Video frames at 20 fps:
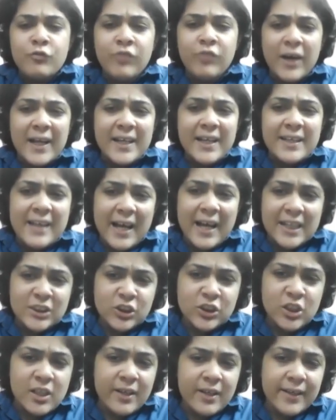While
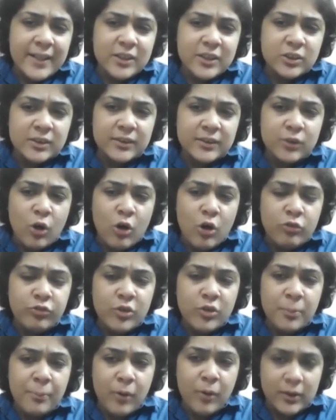natural regions
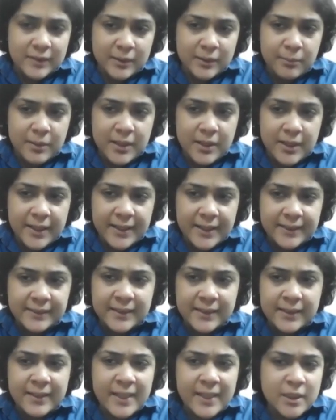offer
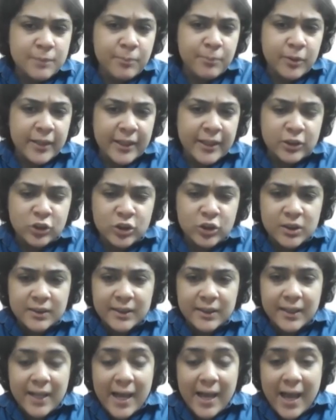possibilities, these
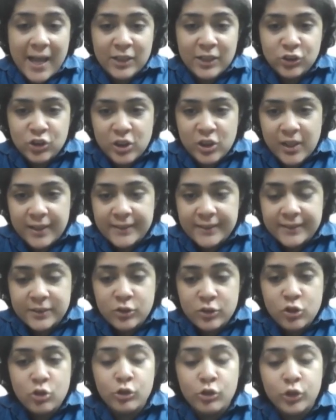potentials are
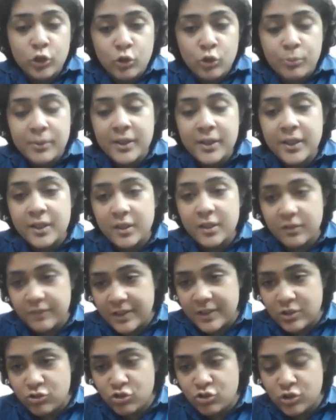actualized through human
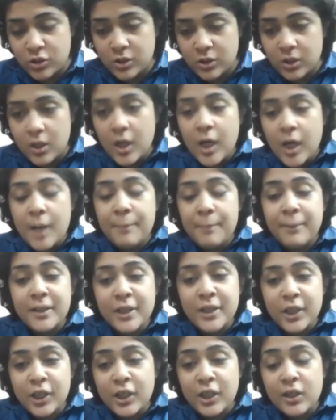intervention,
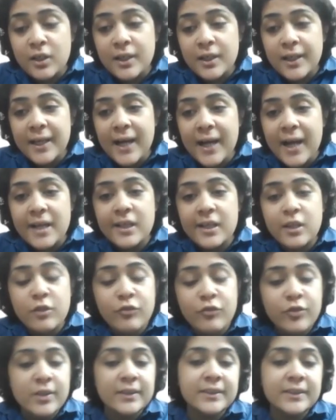particularly at
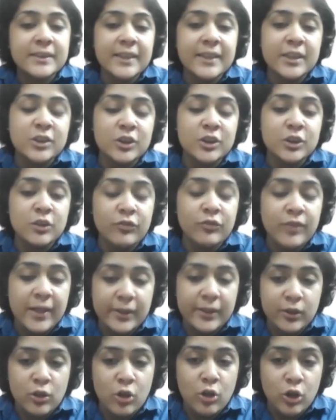different stages of
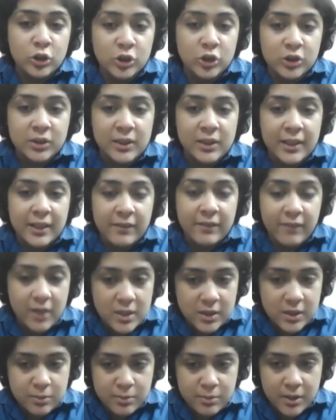technological
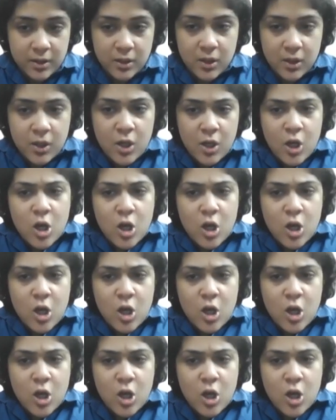advancement.